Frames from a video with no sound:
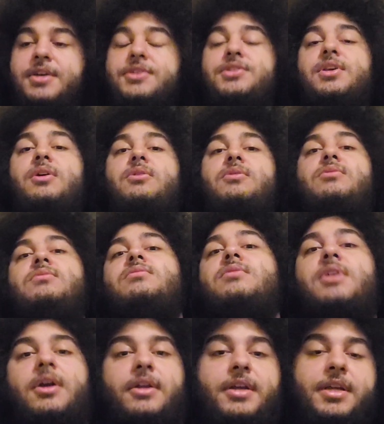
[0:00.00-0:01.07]
So
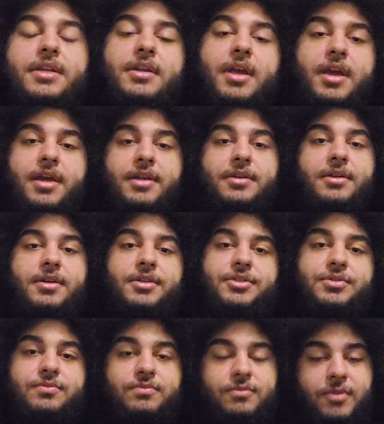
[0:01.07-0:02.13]
Karine
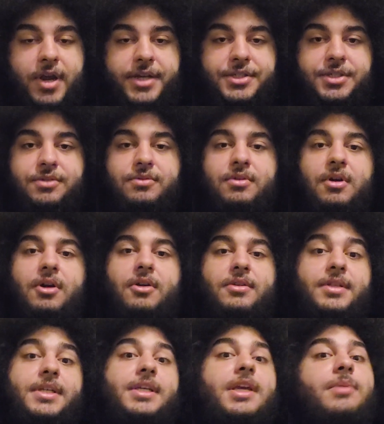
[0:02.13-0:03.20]
and Raijin are
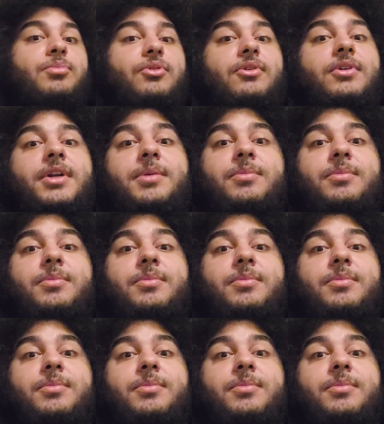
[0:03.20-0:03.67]
the emperor and